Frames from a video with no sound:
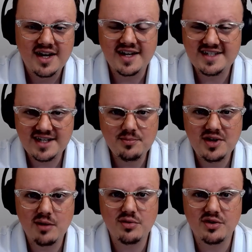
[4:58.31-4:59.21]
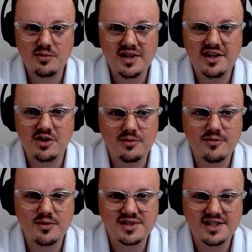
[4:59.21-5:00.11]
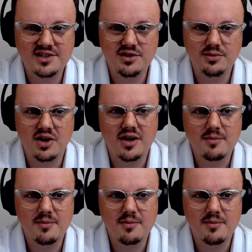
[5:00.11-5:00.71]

Tip number 3 here, before this gets too long,